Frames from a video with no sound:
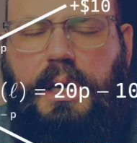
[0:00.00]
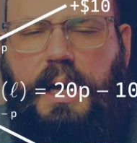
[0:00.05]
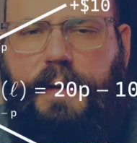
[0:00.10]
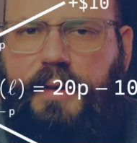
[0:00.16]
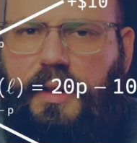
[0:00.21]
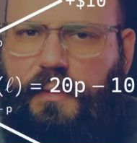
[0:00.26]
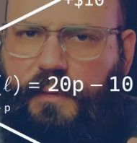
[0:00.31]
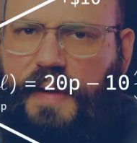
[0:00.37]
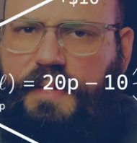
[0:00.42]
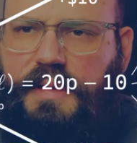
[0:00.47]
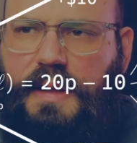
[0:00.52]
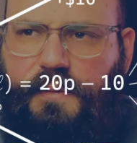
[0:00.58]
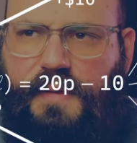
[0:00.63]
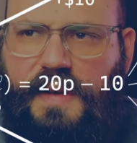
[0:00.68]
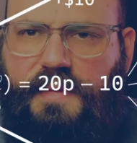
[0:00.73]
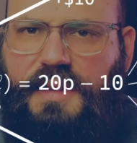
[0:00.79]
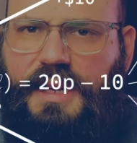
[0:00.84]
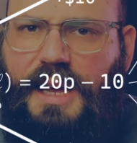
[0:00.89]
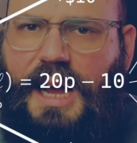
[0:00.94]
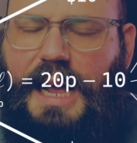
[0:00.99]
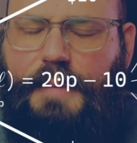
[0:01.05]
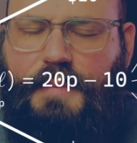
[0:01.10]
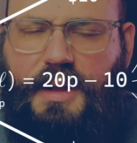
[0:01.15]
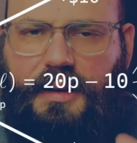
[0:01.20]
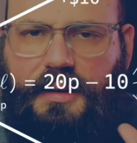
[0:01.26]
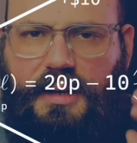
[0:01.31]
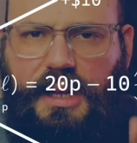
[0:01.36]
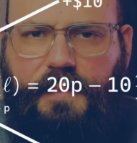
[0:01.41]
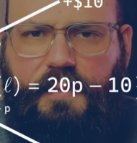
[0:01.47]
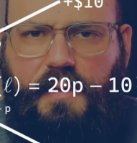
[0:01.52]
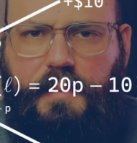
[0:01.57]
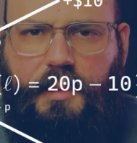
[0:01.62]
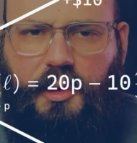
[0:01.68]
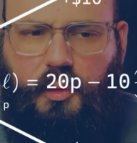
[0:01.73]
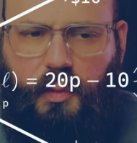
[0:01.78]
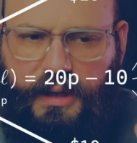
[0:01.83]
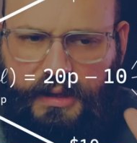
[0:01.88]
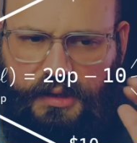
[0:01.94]
If it's fifty fifty, I'm indifferent
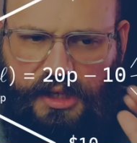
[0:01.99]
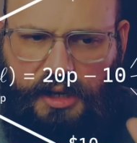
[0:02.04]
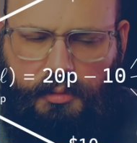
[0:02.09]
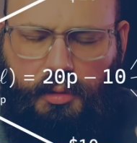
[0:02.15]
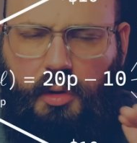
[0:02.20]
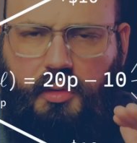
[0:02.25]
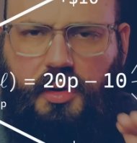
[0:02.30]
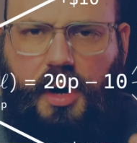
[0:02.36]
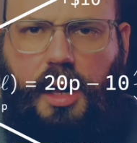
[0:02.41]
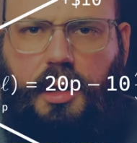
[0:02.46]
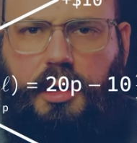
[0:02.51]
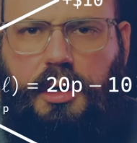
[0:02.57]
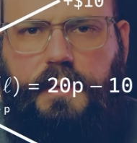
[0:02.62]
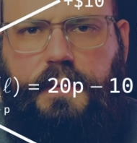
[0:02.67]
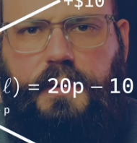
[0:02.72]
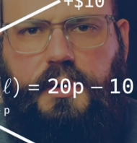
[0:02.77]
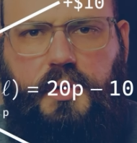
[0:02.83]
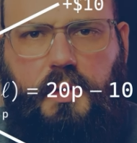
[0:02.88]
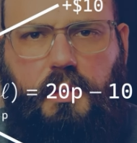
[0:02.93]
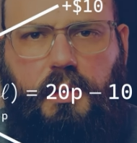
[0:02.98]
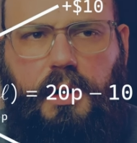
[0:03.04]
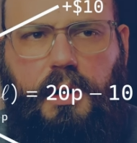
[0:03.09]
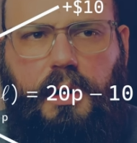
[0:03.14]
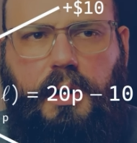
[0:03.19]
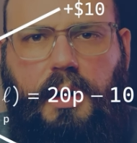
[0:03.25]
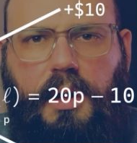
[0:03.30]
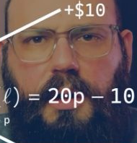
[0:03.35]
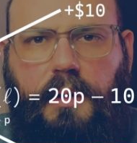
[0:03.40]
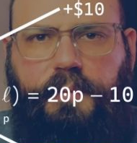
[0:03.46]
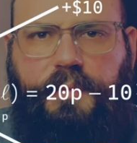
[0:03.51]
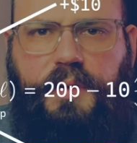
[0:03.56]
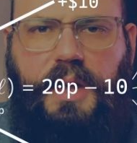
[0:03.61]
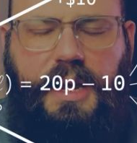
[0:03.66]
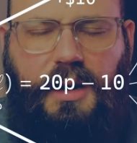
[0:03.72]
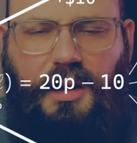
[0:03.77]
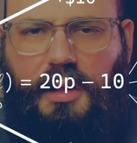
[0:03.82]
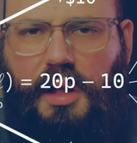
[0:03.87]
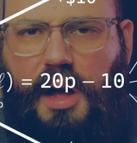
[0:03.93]
between zero dollars for sure
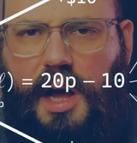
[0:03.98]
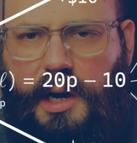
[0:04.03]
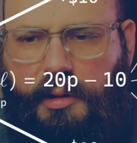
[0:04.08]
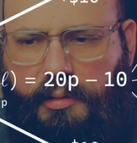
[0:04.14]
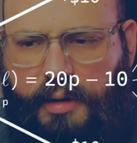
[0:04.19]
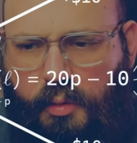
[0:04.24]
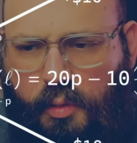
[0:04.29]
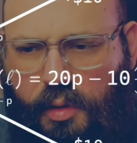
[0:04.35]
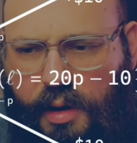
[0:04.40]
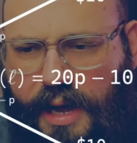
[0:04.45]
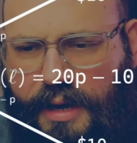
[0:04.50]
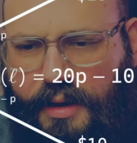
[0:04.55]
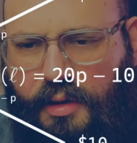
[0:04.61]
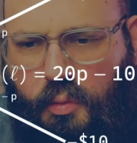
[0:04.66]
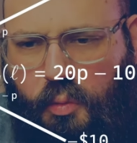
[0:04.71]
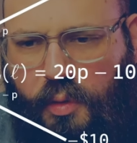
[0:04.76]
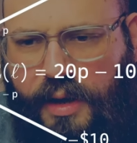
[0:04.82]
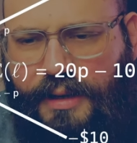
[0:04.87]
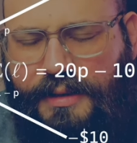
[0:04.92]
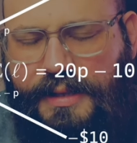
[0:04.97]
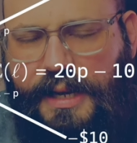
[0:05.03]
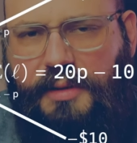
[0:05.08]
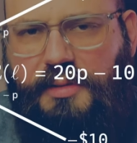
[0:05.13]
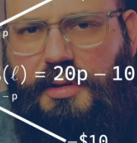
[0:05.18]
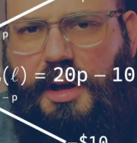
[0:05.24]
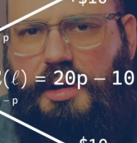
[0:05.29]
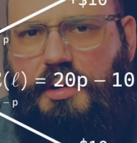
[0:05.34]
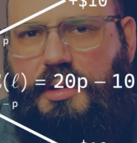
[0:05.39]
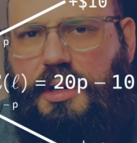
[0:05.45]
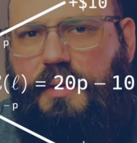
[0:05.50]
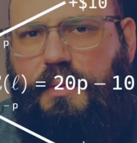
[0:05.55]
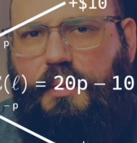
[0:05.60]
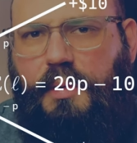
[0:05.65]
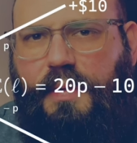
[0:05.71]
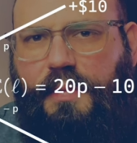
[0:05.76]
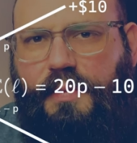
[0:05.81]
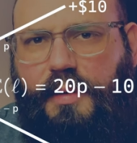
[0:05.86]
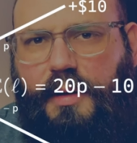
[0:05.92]
and a lottery where I could win ten dollars
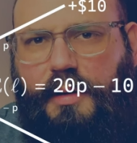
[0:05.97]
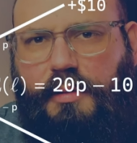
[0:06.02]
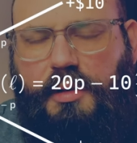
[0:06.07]
with,